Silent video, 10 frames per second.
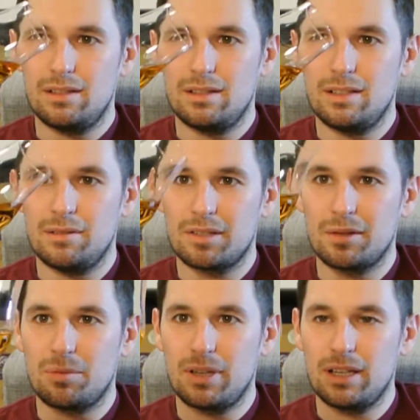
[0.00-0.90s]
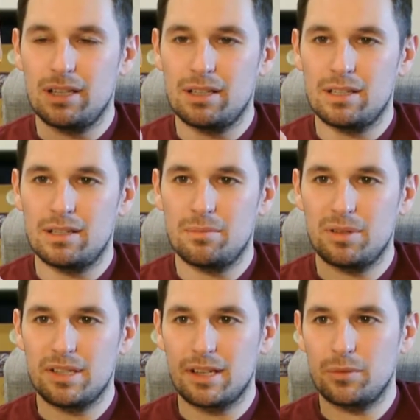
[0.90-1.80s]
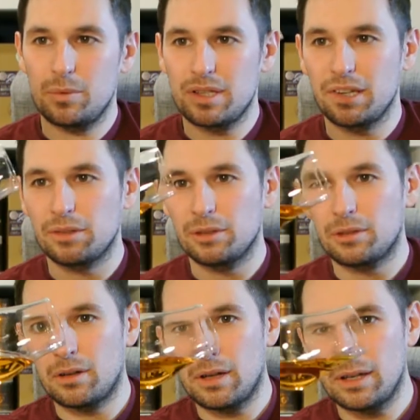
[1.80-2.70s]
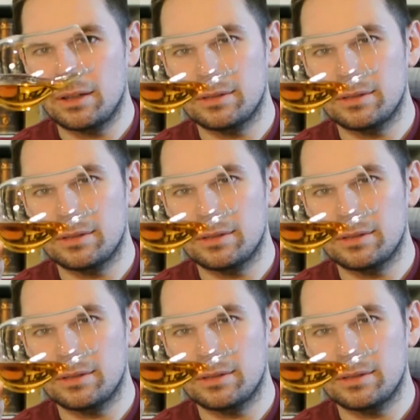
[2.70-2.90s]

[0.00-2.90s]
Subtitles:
Yeah, that's your pretty standard whisky colour, alright.